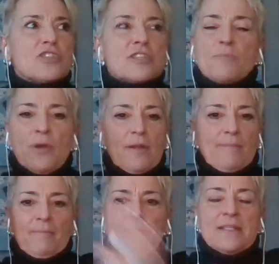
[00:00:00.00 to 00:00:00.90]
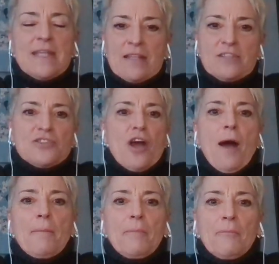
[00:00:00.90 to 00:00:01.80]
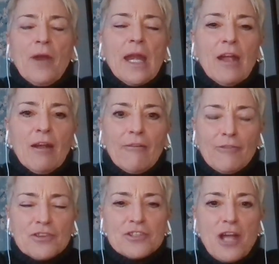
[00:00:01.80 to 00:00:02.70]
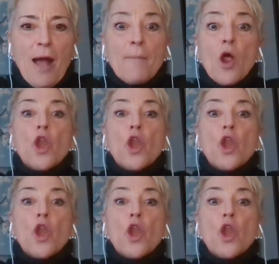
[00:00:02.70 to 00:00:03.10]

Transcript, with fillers: just put a dead stop right here. Full the, stop. The,